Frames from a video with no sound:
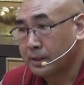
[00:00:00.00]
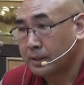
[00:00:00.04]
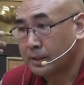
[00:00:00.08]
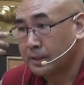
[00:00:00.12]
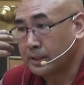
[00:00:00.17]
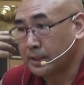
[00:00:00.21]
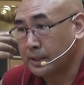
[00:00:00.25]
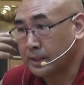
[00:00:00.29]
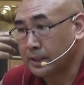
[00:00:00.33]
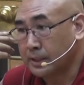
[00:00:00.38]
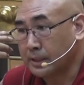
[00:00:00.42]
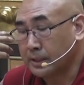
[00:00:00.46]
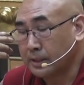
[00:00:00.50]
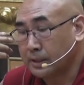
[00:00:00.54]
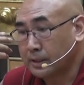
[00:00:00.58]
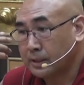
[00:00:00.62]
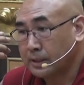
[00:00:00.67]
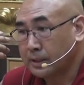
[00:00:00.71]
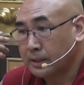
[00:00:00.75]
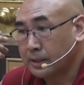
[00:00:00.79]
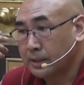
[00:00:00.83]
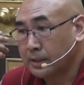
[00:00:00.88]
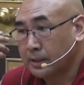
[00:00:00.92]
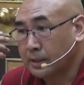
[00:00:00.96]

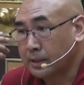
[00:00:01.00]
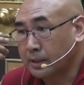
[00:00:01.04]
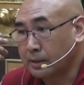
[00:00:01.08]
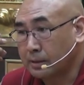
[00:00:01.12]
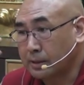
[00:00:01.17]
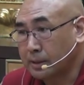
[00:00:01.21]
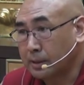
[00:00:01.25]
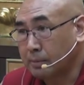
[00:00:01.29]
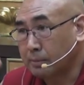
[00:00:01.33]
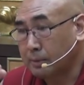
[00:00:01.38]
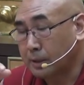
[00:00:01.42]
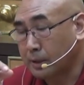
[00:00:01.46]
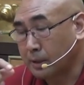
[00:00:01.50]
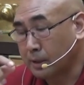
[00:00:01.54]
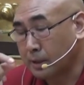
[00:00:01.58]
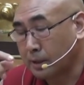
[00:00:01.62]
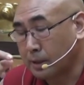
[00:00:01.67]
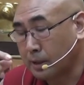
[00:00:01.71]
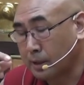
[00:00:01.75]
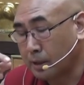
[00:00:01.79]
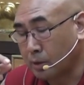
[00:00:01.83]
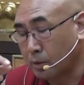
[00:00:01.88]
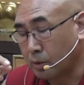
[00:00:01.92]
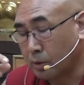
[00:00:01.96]
Then for
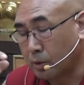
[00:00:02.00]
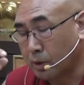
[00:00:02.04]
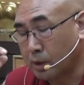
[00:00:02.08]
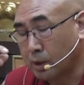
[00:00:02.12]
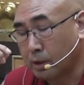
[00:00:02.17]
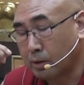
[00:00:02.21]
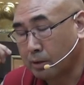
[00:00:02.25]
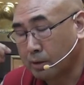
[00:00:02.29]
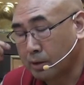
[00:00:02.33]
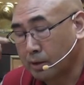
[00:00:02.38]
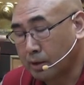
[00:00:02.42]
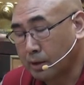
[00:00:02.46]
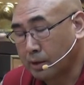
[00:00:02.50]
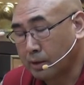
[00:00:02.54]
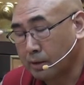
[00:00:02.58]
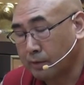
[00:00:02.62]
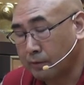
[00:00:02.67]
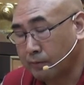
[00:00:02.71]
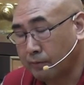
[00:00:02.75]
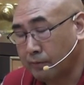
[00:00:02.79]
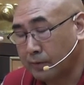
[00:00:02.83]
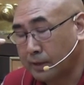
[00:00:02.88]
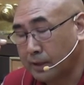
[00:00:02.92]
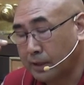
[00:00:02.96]

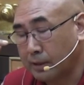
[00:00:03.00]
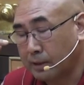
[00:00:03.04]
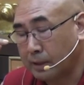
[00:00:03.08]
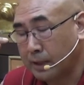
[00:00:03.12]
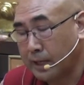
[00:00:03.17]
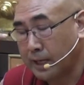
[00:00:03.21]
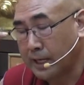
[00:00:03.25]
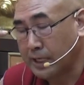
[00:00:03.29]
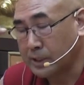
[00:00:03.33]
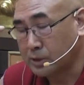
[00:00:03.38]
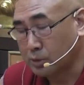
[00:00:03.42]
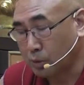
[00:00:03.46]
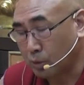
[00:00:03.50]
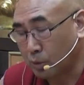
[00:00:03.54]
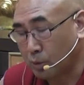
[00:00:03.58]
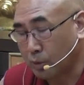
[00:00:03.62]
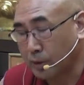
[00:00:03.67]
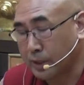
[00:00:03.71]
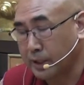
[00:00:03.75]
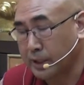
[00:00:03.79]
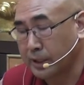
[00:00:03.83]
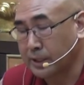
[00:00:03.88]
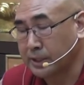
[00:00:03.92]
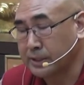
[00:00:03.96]
the eyes
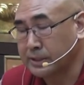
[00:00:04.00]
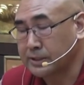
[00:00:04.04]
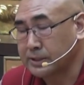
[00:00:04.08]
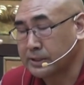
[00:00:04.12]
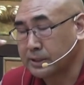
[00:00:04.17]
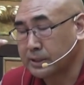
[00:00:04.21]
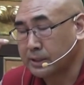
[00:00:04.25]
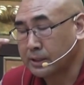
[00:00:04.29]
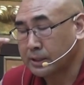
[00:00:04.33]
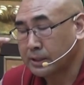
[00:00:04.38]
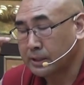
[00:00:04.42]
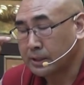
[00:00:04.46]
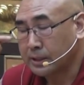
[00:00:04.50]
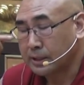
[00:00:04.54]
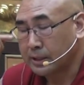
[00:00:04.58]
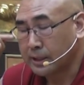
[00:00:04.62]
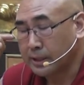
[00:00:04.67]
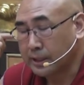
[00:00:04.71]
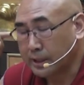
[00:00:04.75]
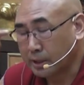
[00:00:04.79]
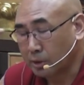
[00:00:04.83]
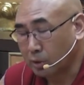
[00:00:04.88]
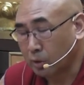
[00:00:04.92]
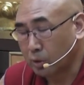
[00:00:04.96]
organs,
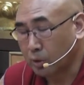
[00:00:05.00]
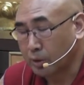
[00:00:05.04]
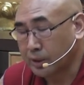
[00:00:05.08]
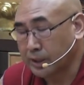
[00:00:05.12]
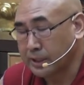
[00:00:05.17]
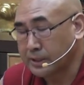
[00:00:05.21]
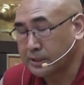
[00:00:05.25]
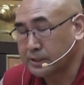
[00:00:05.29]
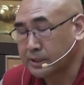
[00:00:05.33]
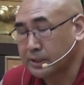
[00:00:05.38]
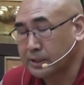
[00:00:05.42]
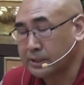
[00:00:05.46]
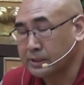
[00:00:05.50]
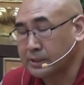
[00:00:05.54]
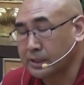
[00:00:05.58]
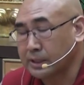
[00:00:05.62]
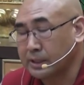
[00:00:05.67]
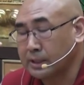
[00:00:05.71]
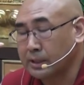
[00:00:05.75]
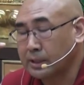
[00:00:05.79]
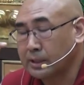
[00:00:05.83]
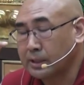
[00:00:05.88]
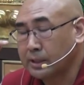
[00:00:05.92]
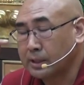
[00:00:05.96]
air organs is
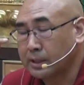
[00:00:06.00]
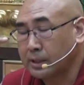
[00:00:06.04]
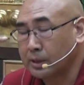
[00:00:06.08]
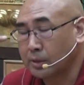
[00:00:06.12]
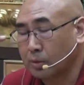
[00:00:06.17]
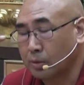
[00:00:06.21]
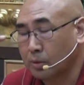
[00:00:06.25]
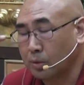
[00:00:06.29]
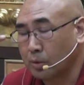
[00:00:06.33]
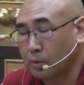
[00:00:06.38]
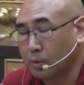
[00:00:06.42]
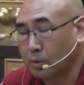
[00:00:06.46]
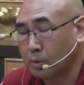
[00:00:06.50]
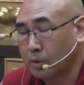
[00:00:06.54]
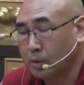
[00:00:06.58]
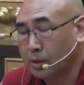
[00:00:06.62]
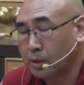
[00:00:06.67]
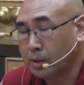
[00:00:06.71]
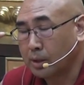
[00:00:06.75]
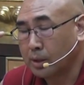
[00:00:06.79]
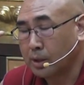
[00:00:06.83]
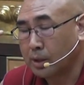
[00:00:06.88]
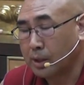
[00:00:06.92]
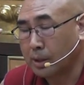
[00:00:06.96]
the
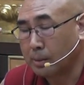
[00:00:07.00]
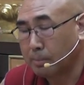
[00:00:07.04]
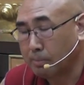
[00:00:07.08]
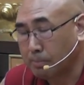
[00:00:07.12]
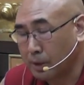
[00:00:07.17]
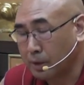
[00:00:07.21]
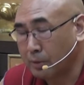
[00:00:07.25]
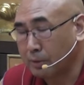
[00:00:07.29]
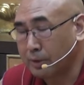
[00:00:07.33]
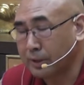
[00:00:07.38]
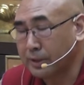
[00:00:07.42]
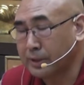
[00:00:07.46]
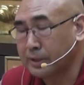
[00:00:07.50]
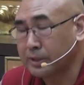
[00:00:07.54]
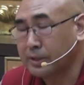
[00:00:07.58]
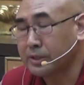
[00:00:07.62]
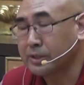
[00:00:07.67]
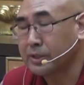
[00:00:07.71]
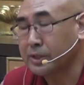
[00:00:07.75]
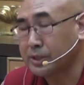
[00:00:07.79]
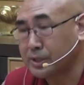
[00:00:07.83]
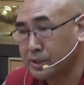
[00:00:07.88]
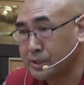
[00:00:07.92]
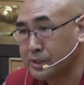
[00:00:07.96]
empowering
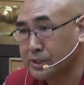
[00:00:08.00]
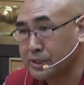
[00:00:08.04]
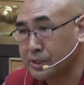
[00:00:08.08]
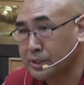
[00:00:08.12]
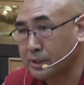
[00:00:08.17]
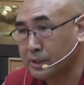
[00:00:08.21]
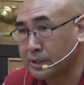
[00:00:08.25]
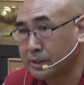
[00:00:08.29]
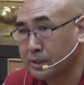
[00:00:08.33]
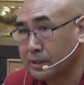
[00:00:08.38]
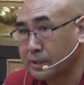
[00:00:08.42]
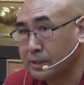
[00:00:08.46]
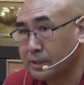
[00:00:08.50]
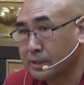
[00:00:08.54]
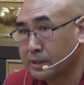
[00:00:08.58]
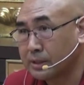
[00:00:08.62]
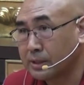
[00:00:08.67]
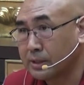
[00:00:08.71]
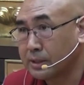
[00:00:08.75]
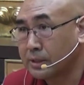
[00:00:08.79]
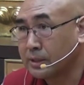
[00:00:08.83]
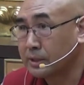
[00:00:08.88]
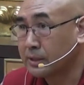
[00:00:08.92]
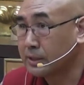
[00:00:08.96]
condition.
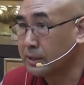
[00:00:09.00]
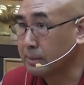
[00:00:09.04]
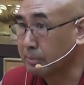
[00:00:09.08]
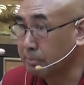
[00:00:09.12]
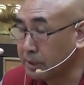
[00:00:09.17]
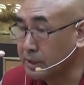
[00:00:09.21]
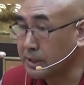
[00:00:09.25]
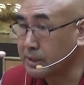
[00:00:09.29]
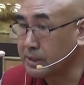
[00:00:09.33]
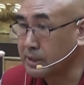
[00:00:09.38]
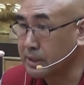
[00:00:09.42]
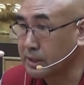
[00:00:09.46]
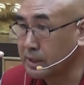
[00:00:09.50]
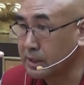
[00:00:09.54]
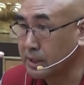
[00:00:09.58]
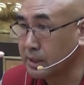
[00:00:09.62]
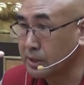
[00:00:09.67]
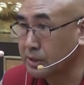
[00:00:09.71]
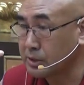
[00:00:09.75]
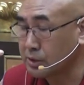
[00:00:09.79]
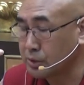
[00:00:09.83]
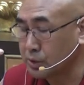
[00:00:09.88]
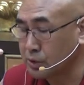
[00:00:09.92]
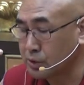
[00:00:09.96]
The mental
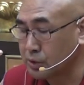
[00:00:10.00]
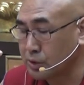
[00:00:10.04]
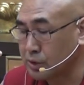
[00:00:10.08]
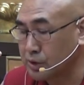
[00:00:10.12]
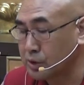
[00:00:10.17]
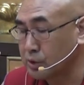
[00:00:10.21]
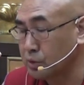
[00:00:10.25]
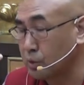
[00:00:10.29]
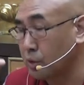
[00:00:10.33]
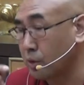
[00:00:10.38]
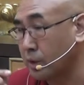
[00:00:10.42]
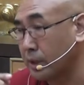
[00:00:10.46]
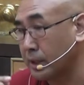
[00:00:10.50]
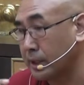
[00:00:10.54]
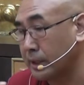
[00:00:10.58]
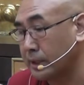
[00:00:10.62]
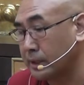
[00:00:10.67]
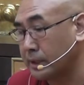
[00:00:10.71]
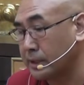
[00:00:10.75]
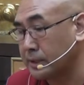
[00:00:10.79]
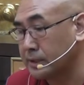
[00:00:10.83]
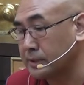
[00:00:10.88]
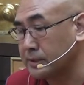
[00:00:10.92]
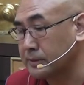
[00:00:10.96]
consciousness is not like
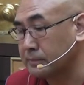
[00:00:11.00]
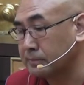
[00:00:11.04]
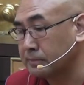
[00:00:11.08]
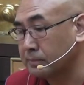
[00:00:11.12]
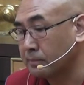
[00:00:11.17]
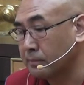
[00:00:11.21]
this.